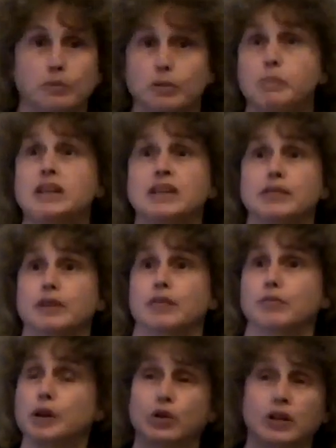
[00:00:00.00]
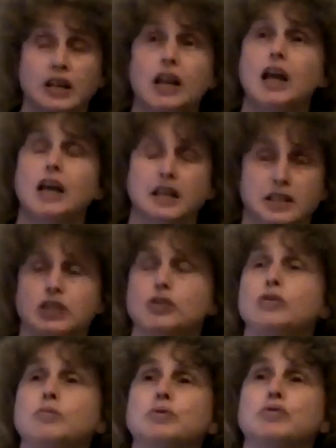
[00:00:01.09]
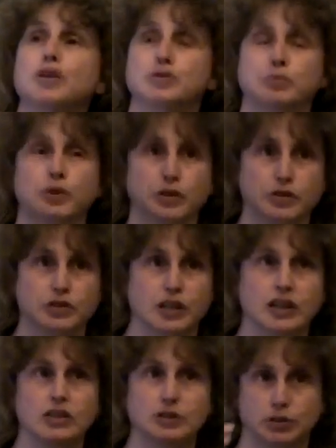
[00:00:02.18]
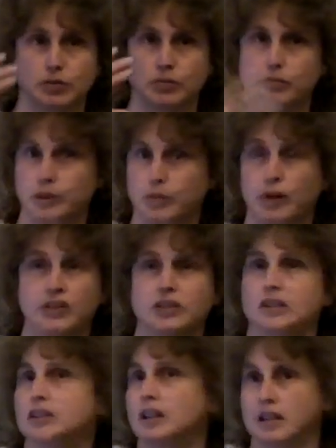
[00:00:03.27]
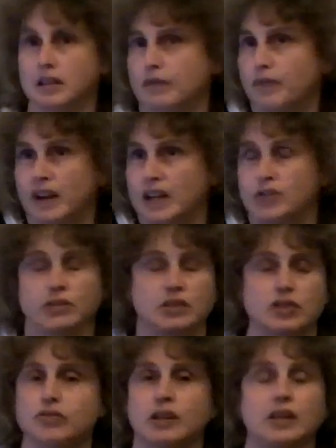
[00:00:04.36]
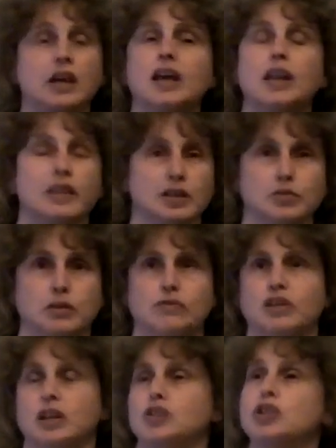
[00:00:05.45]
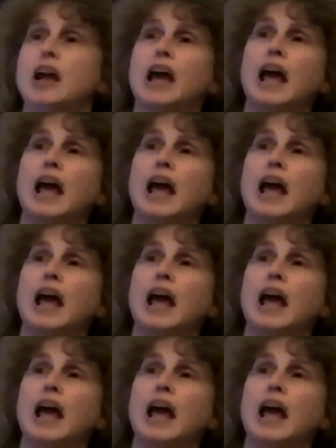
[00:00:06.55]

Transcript: would be different. If we couldn't continue to move those workers into the Boston and the financial district, things would have changed.